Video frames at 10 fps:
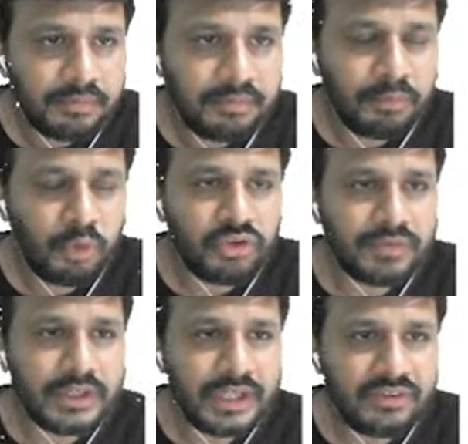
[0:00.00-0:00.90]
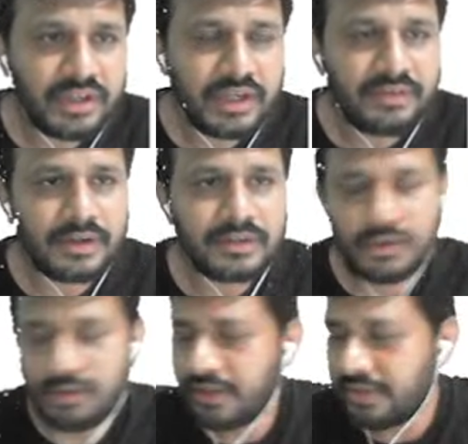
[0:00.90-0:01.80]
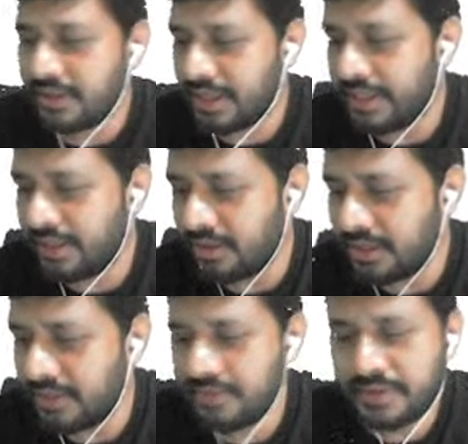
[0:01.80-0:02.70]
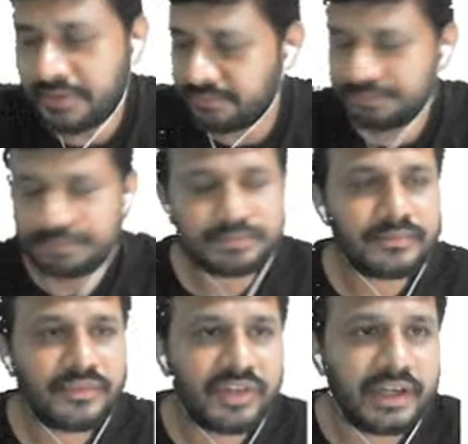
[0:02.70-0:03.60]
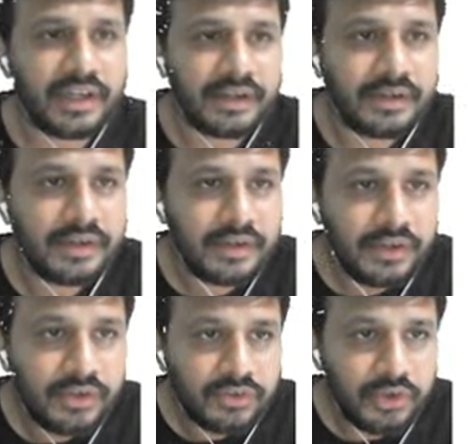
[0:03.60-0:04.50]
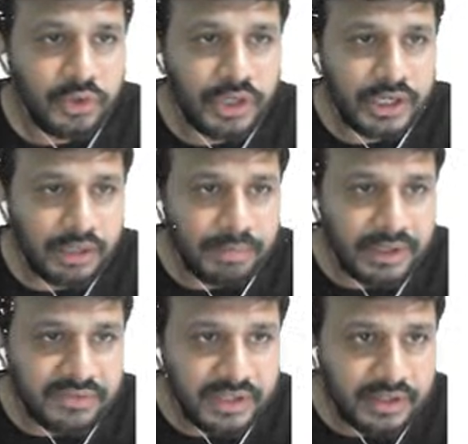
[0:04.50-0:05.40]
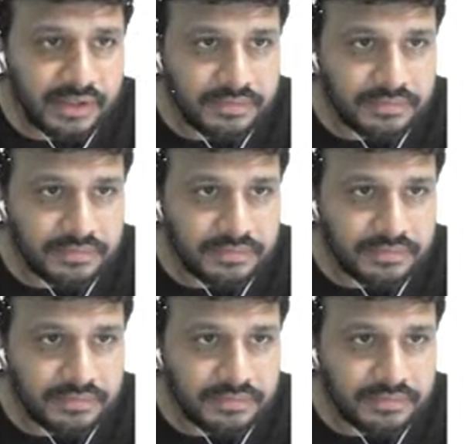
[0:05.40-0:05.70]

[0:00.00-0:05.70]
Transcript: Most of the test series also concentrate on this signal. So unit doublet signal.